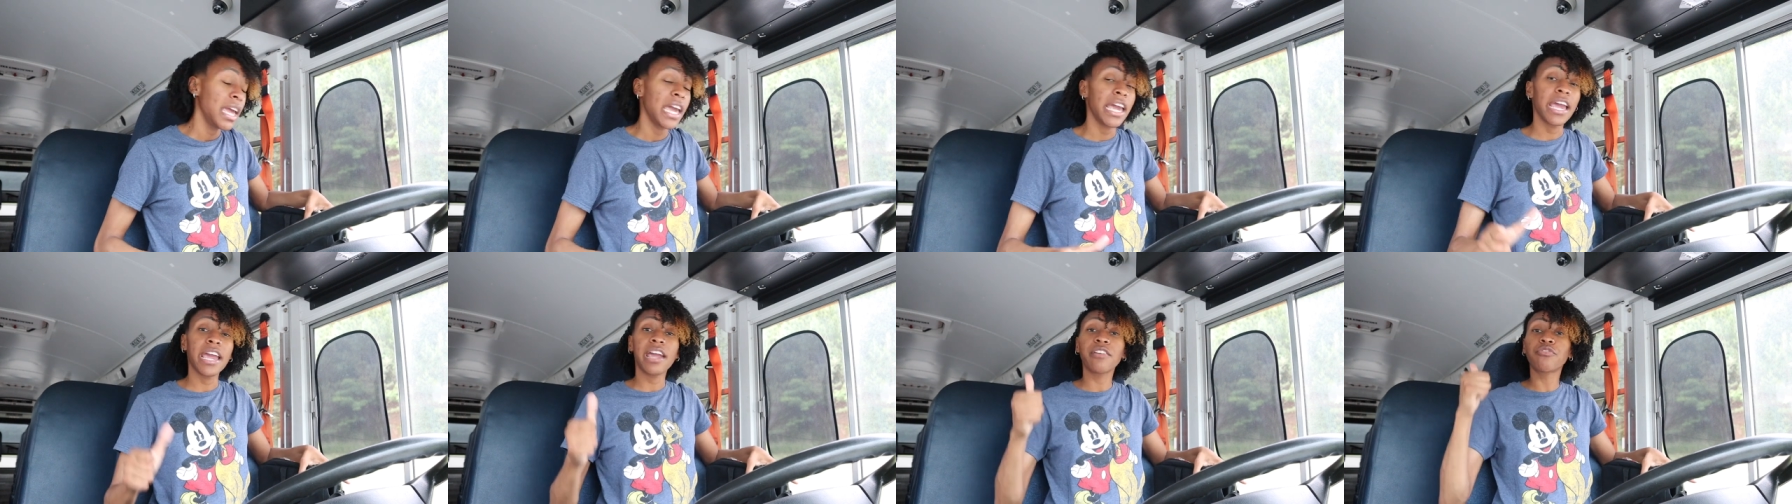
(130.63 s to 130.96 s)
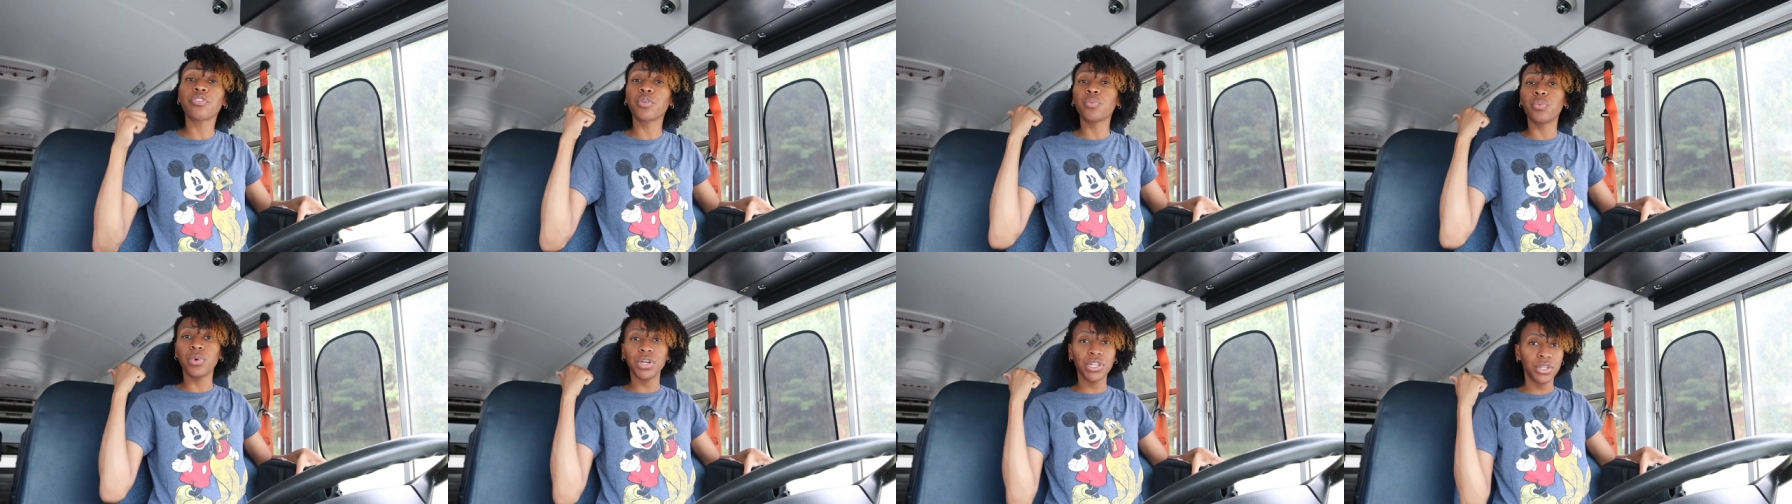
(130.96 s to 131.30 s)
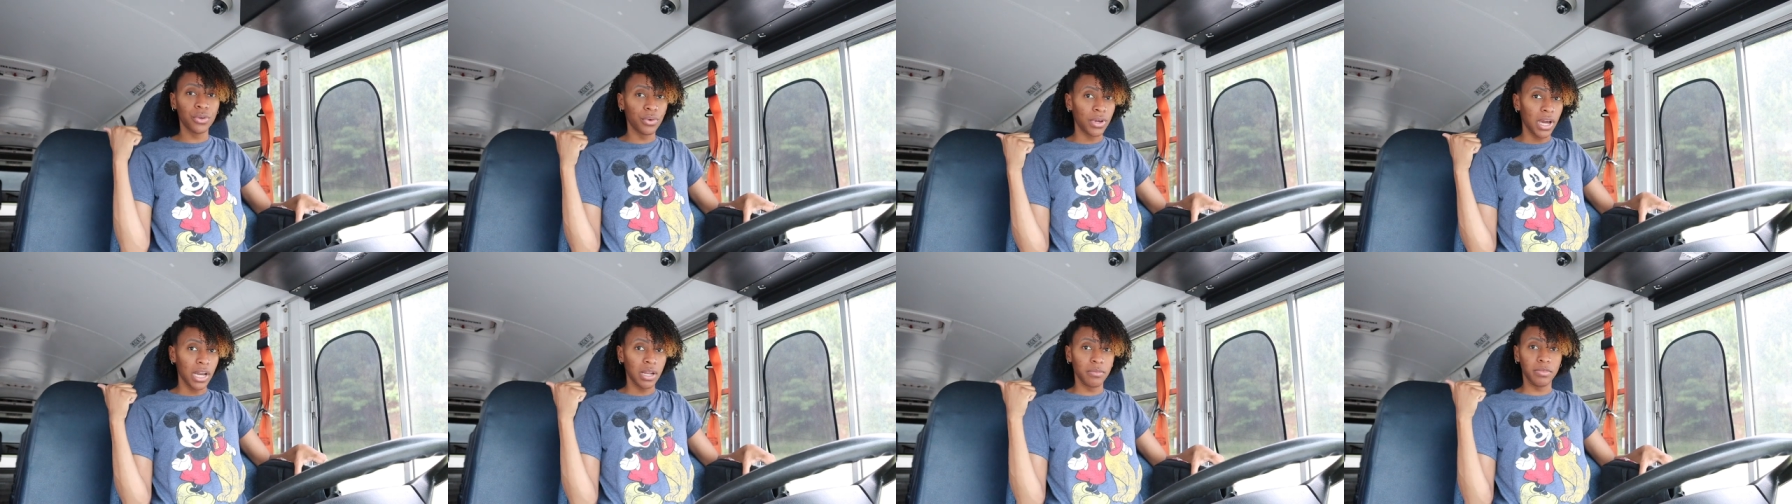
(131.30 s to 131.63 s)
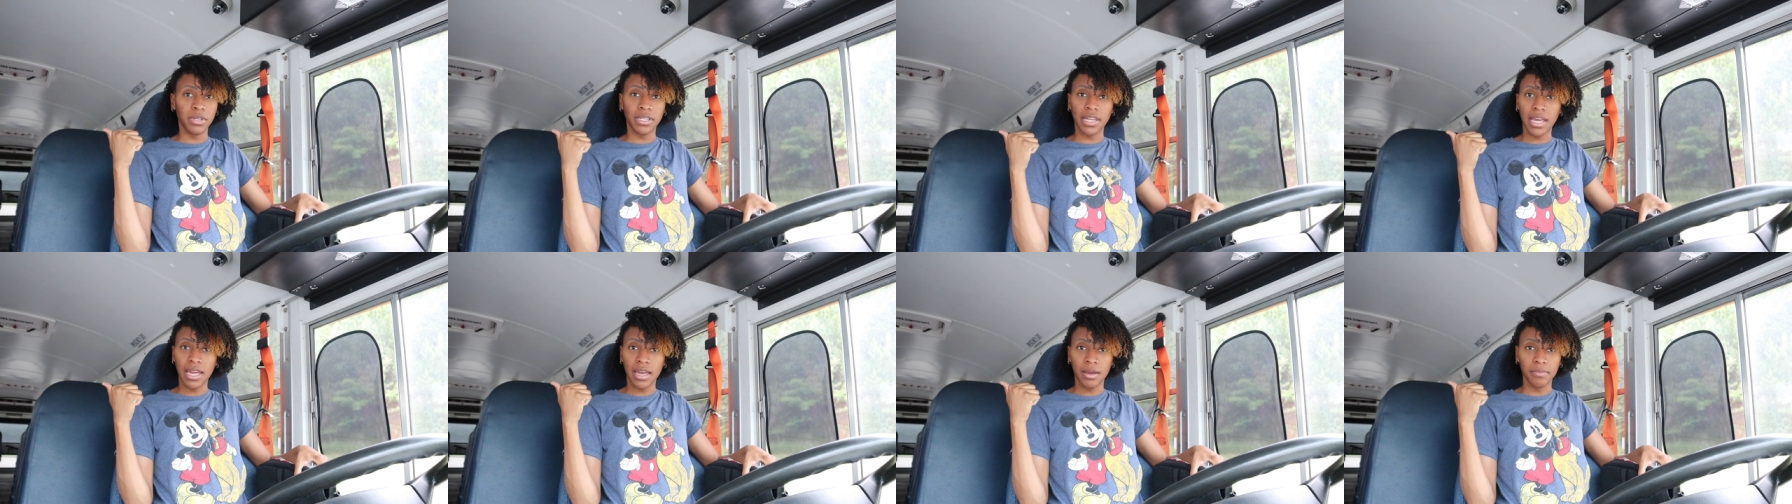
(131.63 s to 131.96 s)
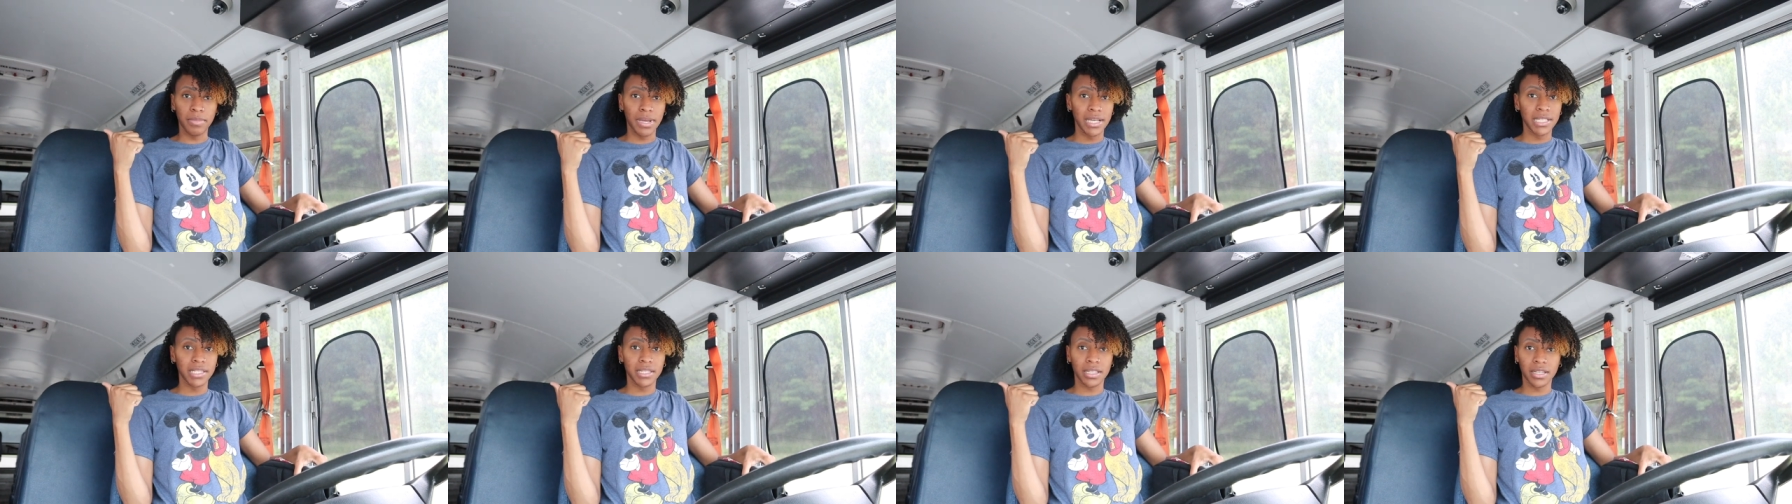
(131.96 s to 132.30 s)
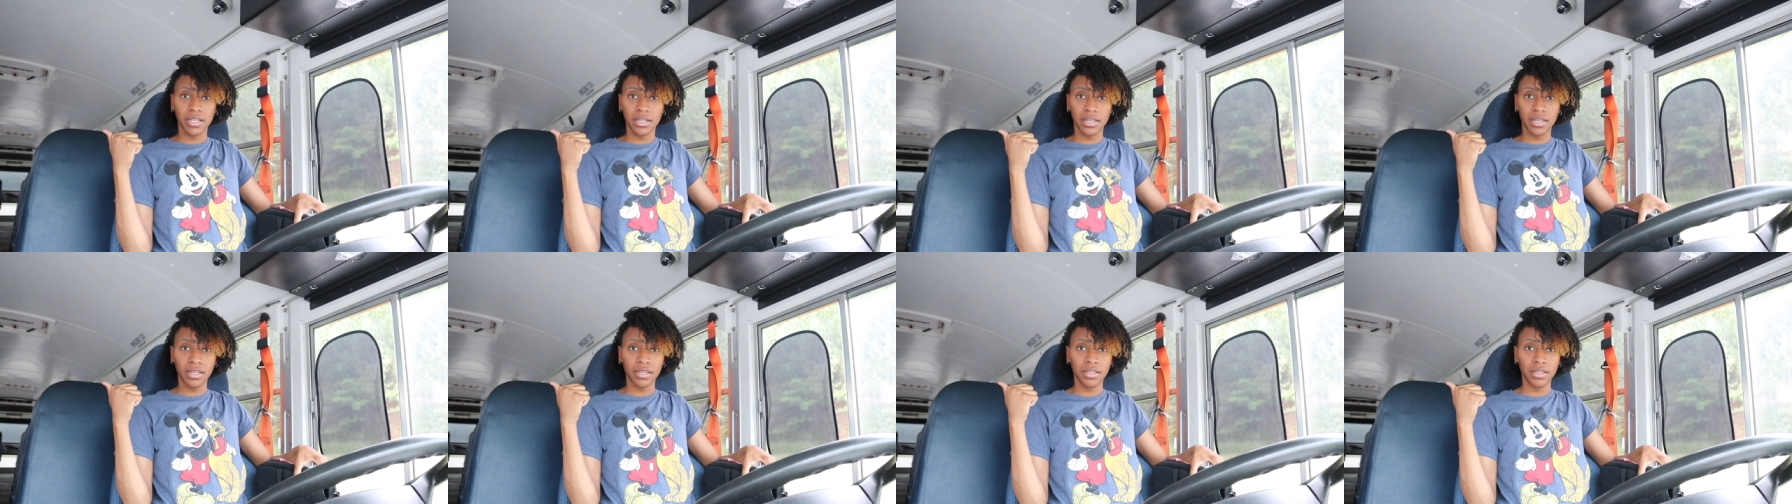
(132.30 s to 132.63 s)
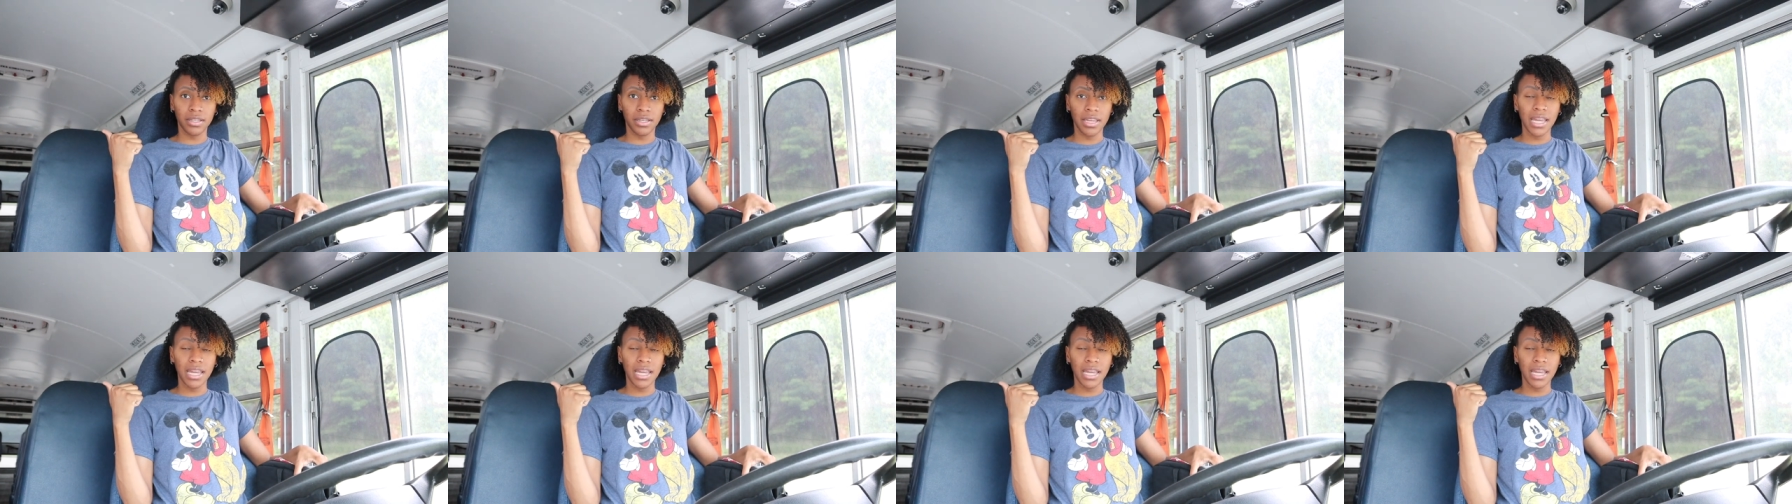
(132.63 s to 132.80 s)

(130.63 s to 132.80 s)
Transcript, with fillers: every window got to be down basically